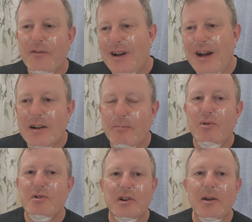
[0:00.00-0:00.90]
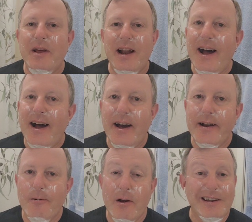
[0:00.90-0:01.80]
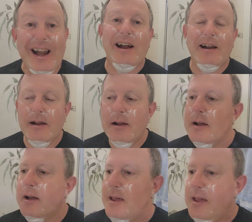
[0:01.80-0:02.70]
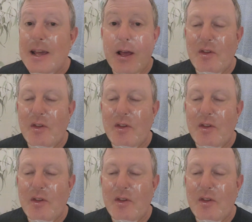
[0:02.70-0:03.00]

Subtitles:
I can push it a bit harder, and you get the